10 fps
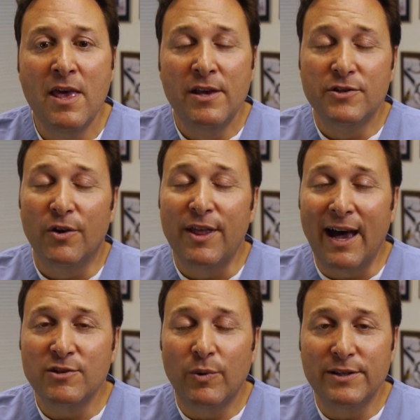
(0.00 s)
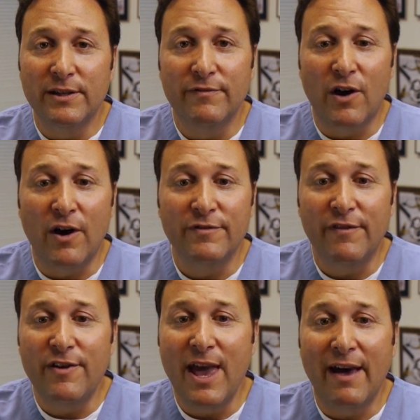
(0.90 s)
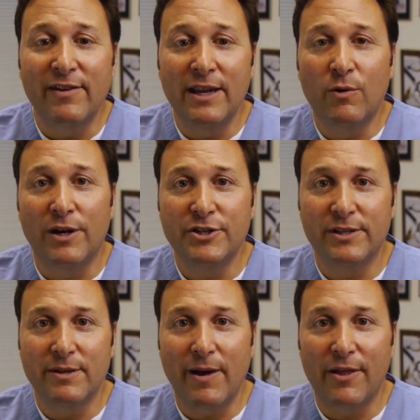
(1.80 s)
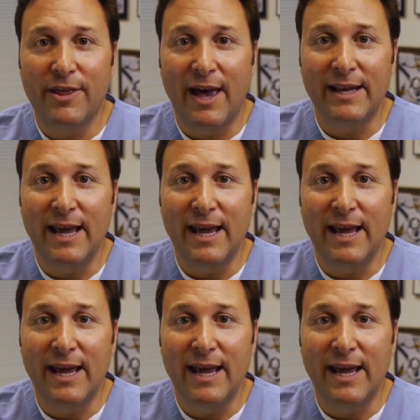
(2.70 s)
So that's what's involved. If you have any questions about that,